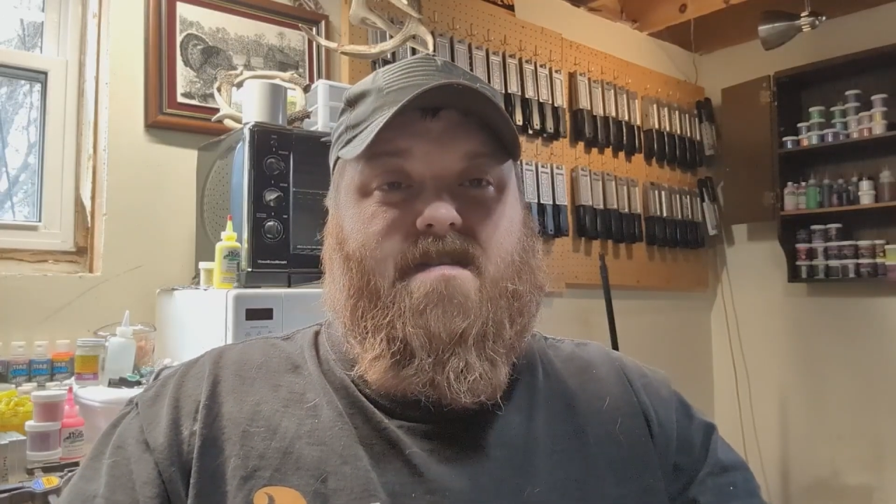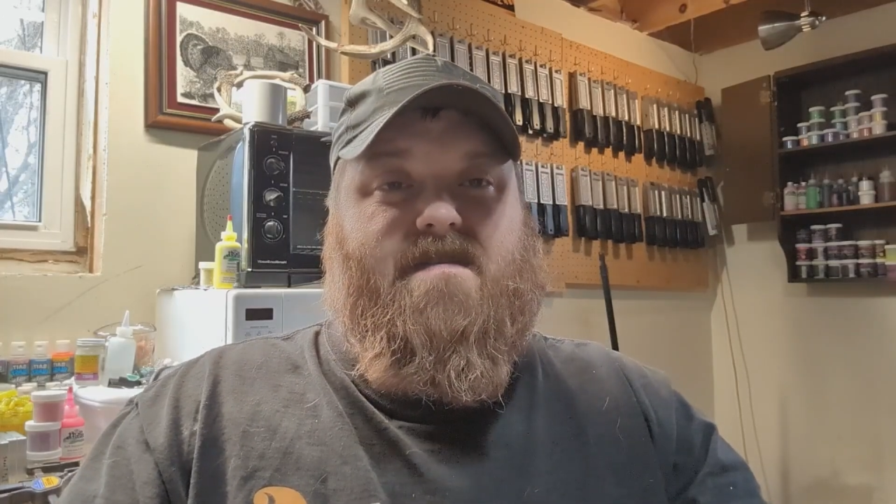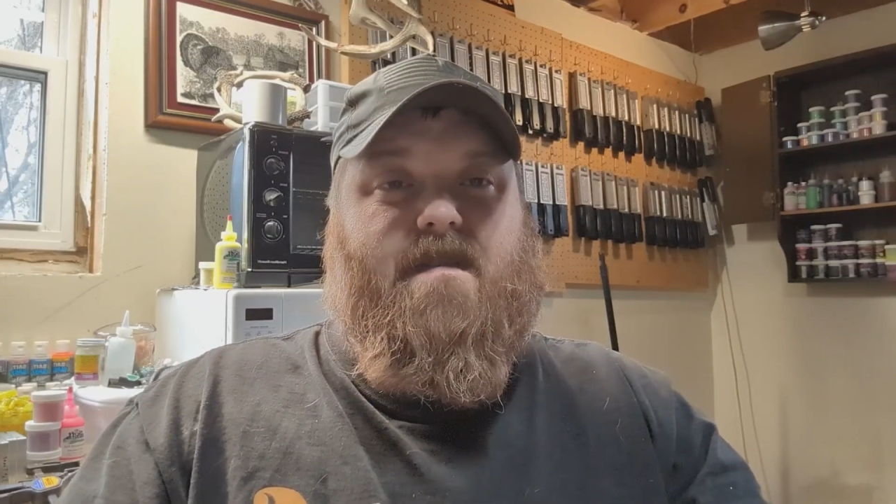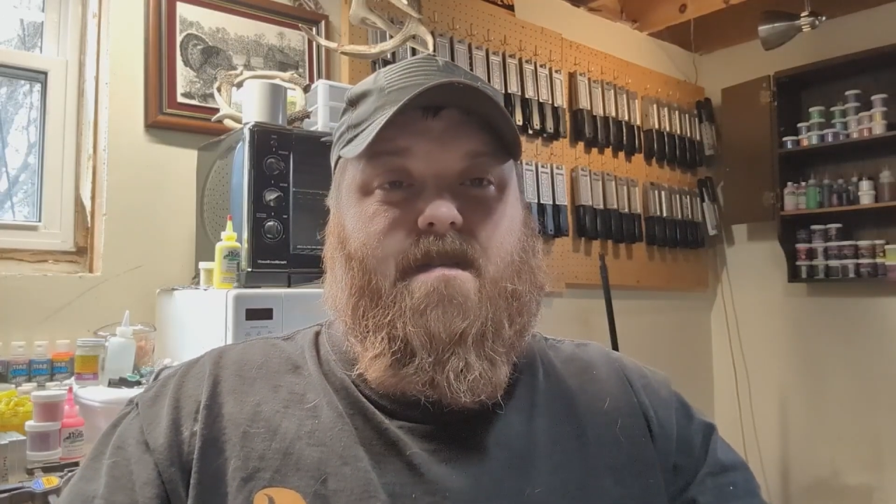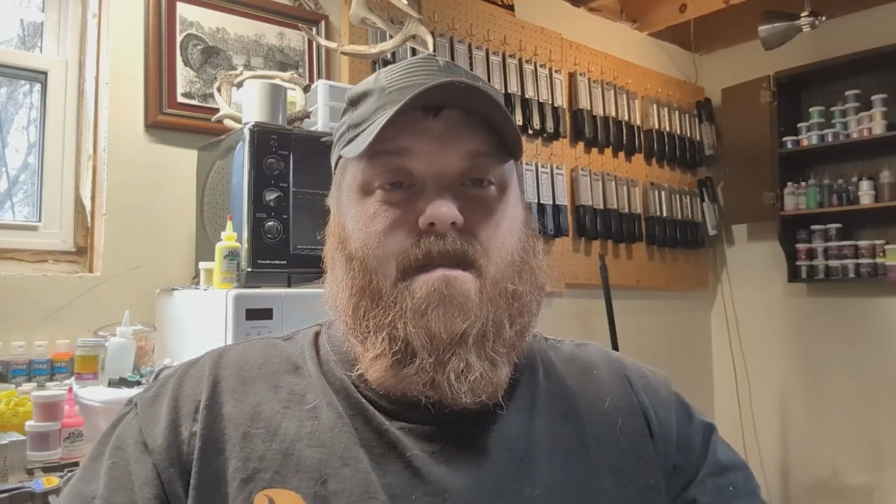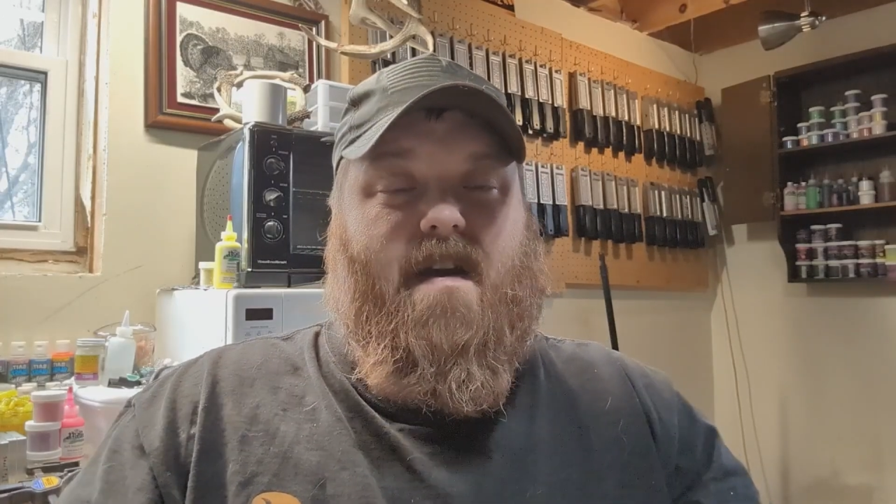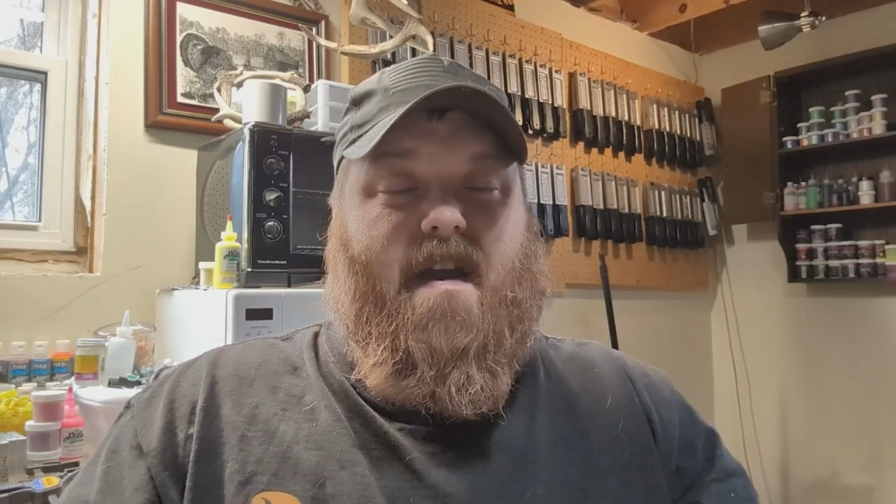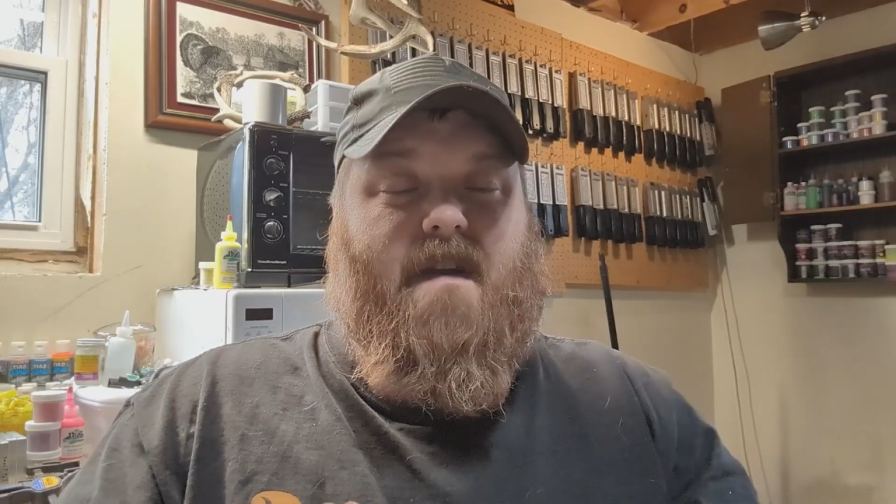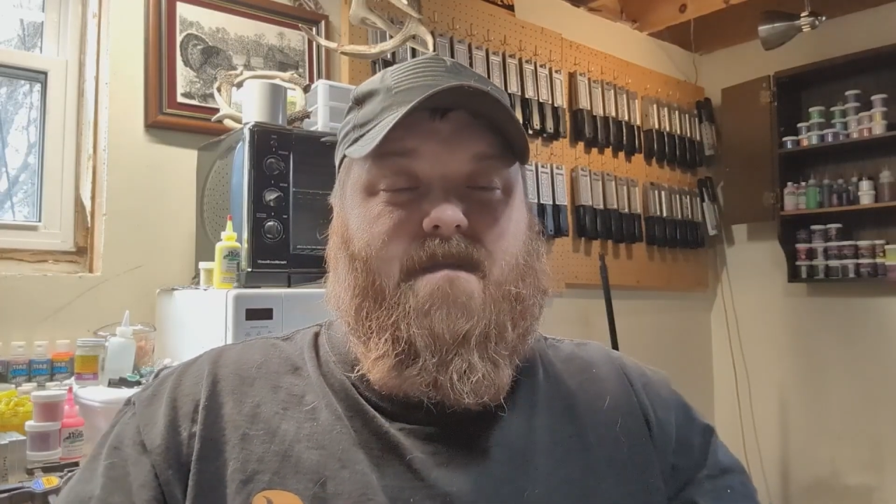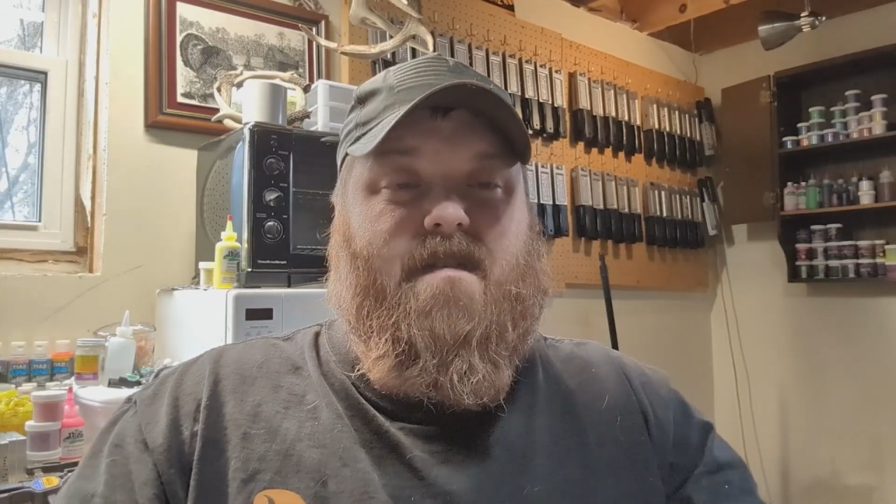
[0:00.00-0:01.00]
also
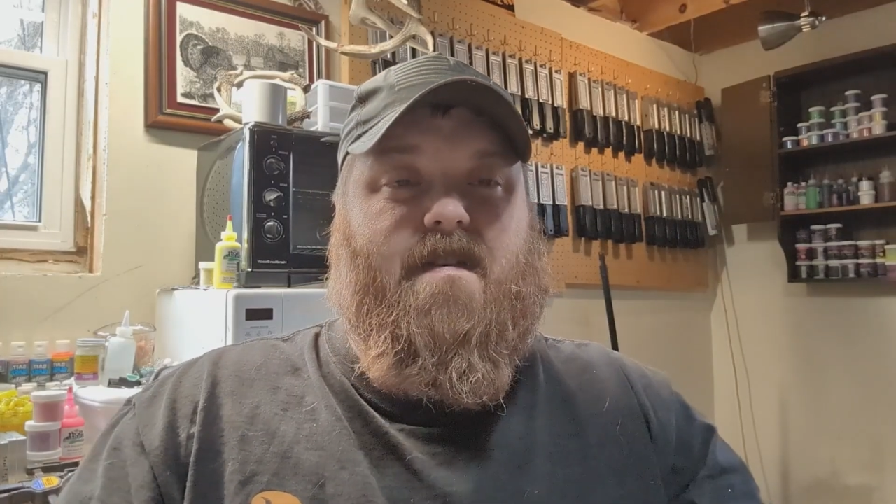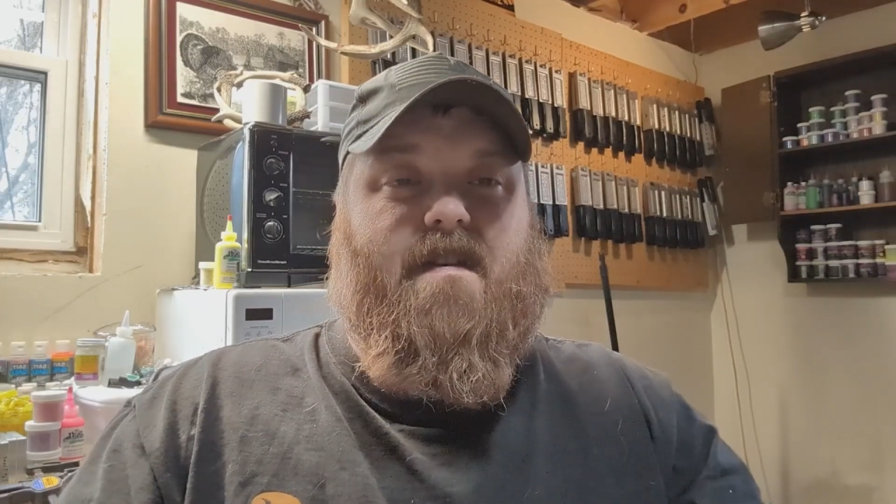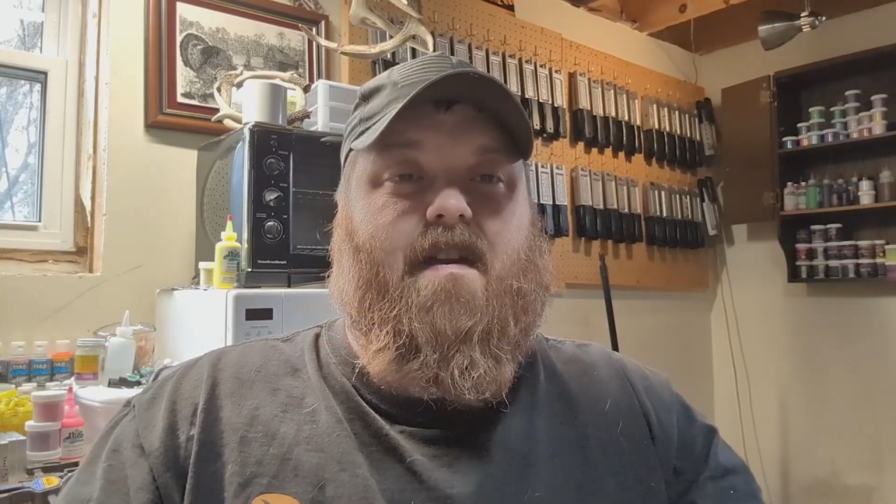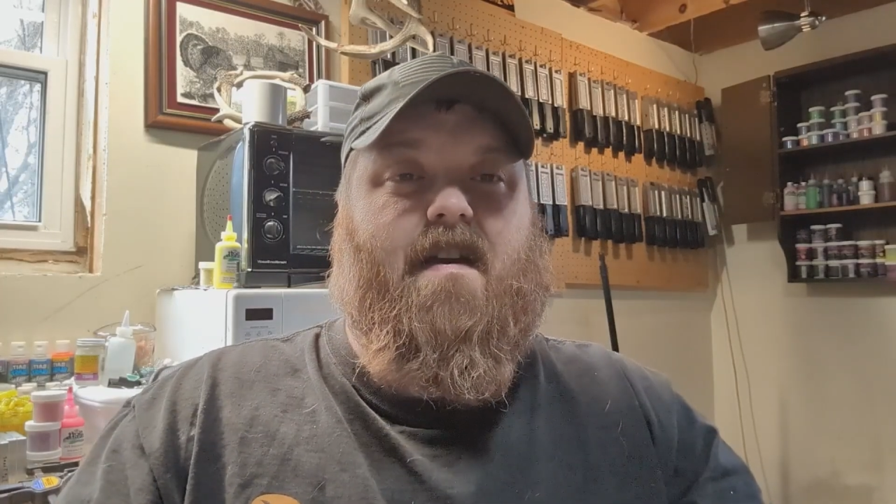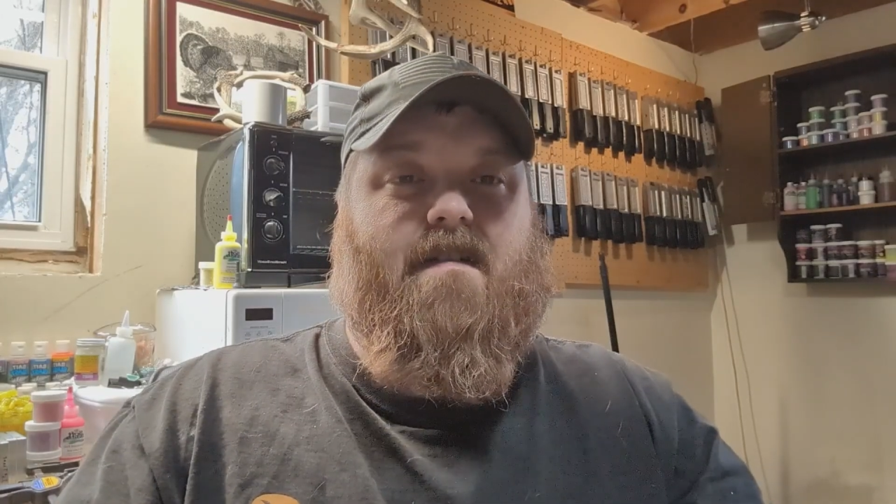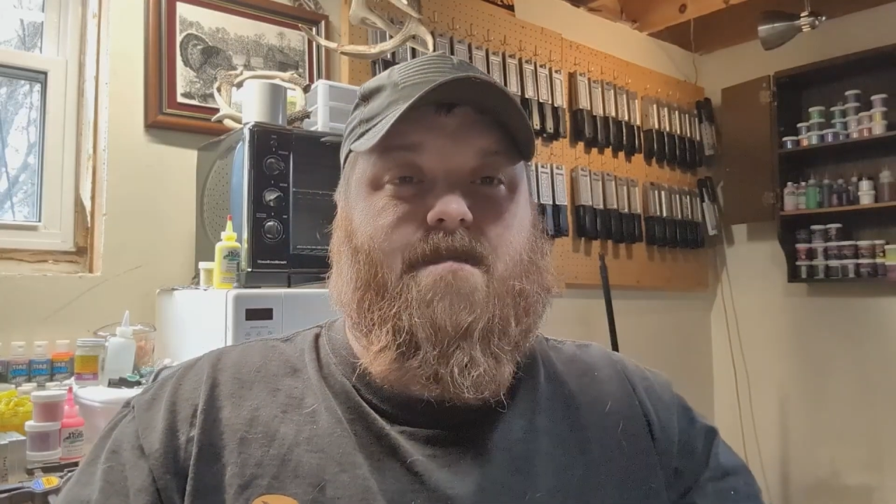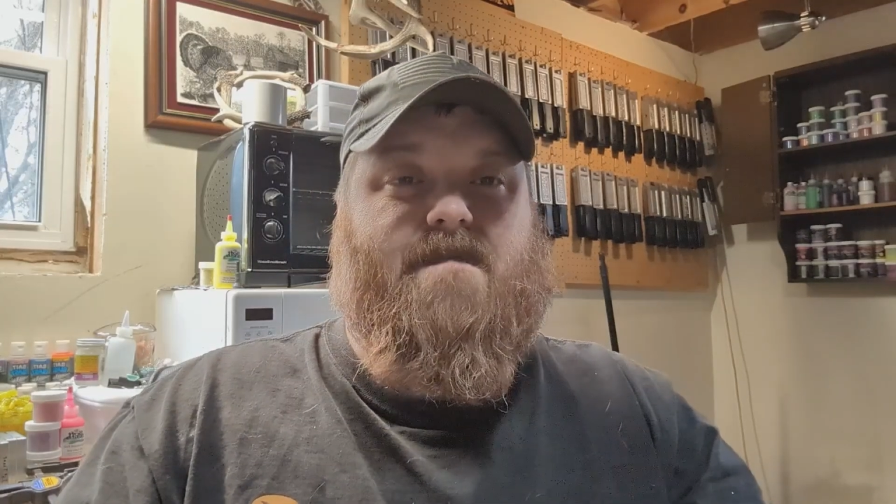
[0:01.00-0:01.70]
after turkey hunting.